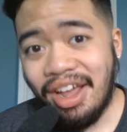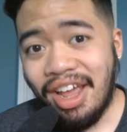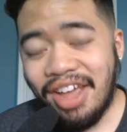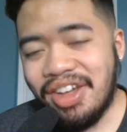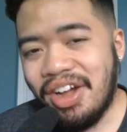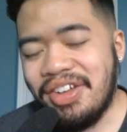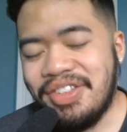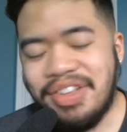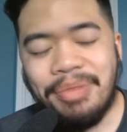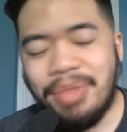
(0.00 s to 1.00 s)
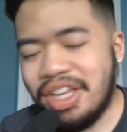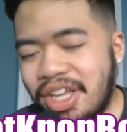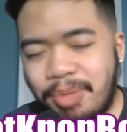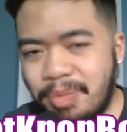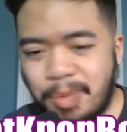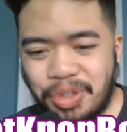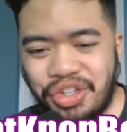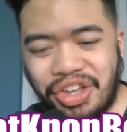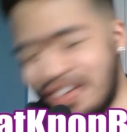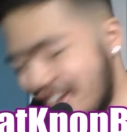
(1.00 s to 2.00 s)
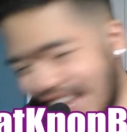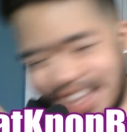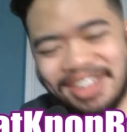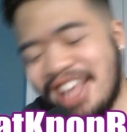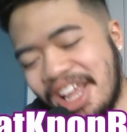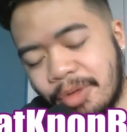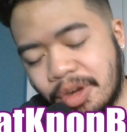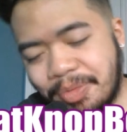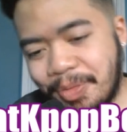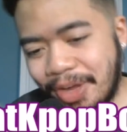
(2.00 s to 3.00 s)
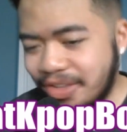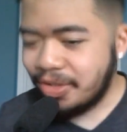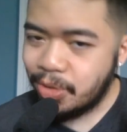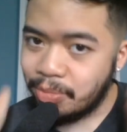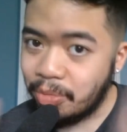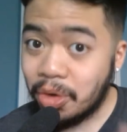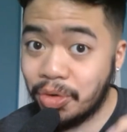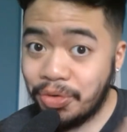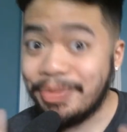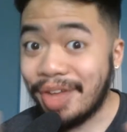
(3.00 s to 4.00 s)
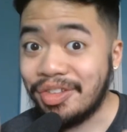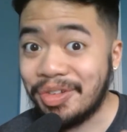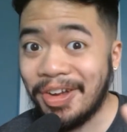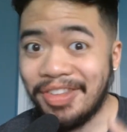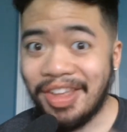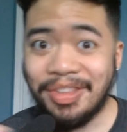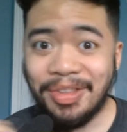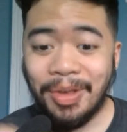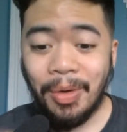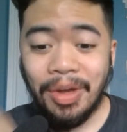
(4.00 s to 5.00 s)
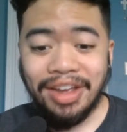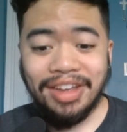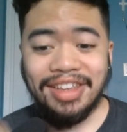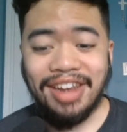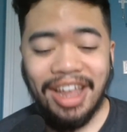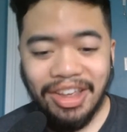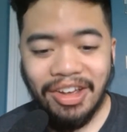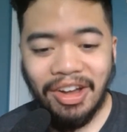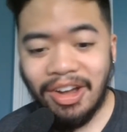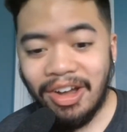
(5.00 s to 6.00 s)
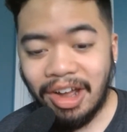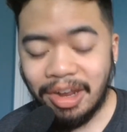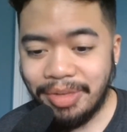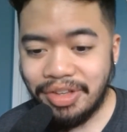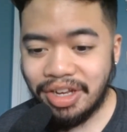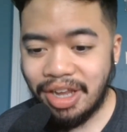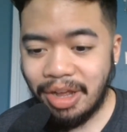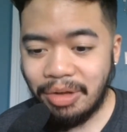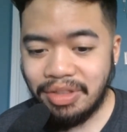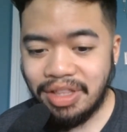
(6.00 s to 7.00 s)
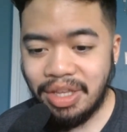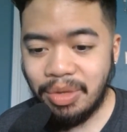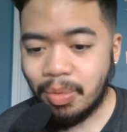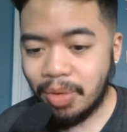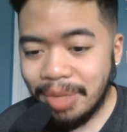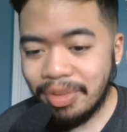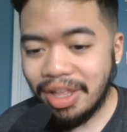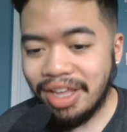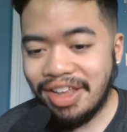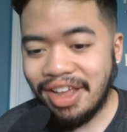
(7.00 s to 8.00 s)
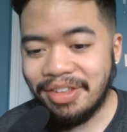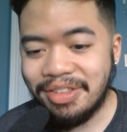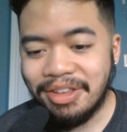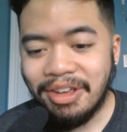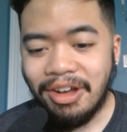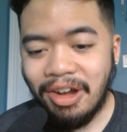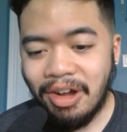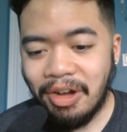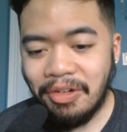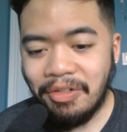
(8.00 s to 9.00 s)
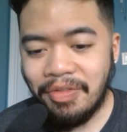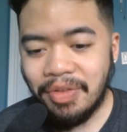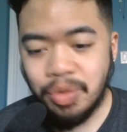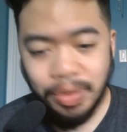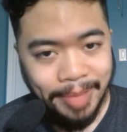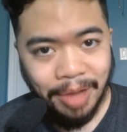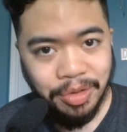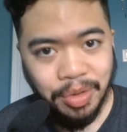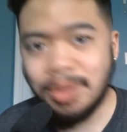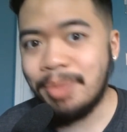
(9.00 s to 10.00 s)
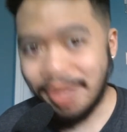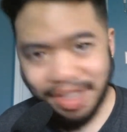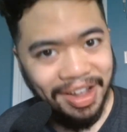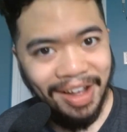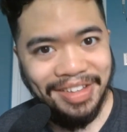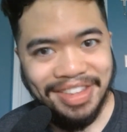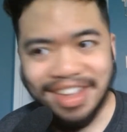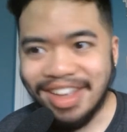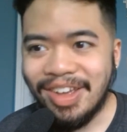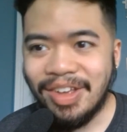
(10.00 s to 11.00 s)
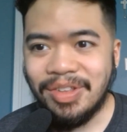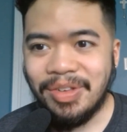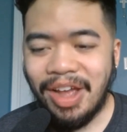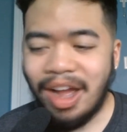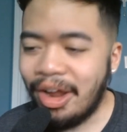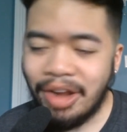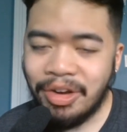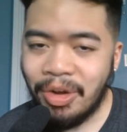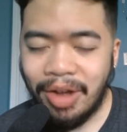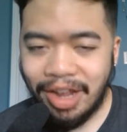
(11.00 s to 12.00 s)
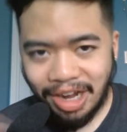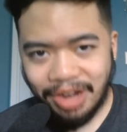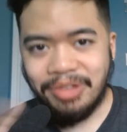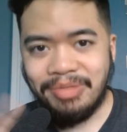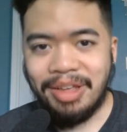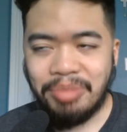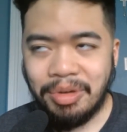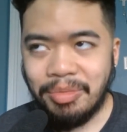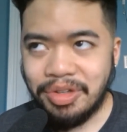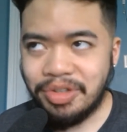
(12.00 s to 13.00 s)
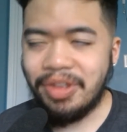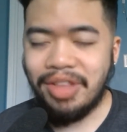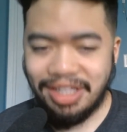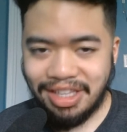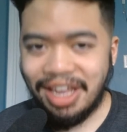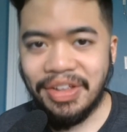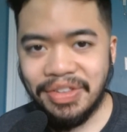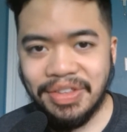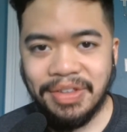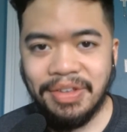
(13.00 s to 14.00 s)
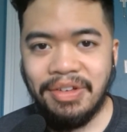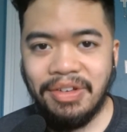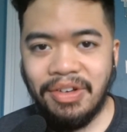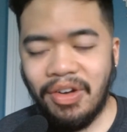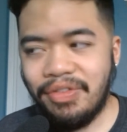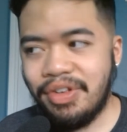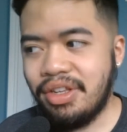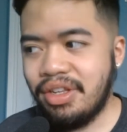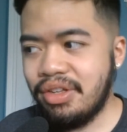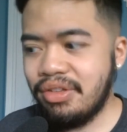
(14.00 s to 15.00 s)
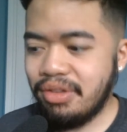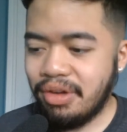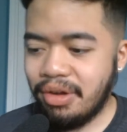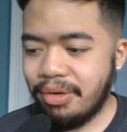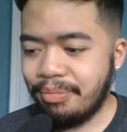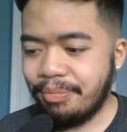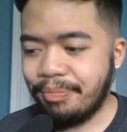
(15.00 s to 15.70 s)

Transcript: hey guys, I'm that K-pop boy Jaylen, and today we're gonna be reacting to some more Dreamcatcher content. So Today, uh, I'm going to be checking out the relay dance of Dreamcatchers because. So yeah, I, I know I, I like pretty much saw like the dance of it in, um,